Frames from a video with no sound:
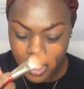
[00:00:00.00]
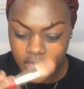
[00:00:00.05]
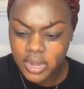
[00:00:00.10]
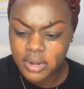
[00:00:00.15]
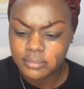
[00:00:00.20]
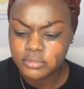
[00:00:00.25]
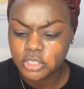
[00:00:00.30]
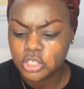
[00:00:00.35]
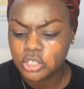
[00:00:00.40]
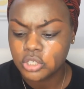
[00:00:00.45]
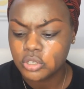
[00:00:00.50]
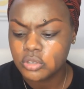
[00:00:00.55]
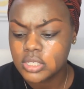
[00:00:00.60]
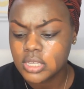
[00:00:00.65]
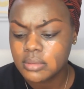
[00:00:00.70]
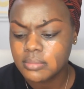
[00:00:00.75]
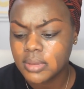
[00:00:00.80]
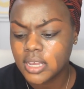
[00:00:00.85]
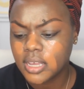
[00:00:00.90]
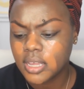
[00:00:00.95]
And I'm just
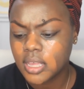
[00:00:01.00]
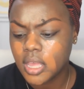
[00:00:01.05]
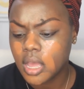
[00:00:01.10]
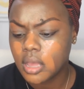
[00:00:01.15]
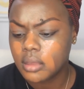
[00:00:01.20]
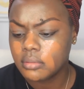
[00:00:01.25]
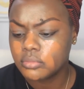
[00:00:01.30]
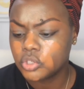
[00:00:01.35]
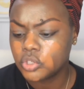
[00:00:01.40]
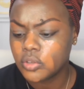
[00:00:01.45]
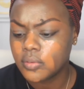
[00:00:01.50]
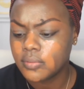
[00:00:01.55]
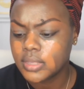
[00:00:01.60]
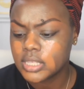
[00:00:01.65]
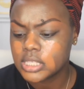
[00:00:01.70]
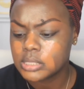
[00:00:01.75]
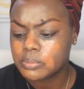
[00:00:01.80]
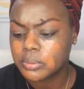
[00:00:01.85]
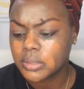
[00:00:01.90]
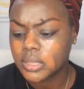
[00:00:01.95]
using my
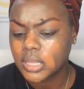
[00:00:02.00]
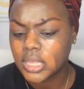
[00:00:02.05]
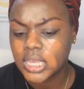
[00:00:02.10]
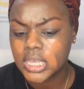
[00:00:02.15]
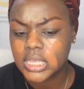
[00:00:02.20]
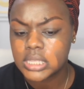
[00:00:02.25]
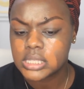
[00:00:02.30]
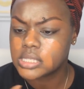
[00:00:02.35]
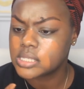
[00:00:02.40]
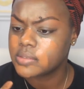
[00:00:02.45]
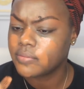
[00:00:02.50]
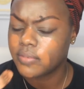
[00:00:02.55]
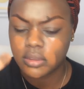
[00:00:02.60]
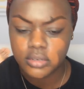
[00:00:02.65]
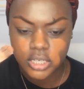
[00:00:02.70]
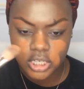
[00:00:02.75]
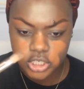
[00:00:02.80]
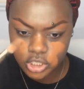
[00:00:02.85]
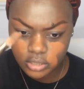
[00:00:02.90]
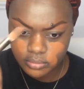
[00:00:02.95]
Juvia's Place
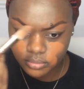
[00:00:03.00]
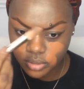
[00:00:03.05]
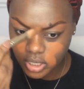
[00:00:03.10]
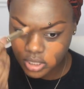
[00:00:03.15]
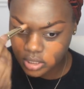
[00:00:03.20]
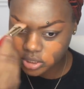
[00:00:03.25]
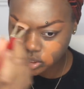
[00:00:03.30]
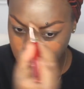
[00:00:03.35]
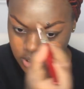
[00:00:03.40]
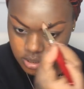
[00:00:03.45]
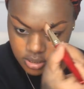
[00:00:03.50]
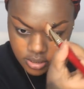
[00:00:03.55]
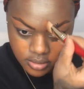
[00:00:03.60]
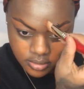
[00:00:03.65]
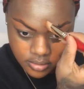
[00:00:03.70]
foundation brush.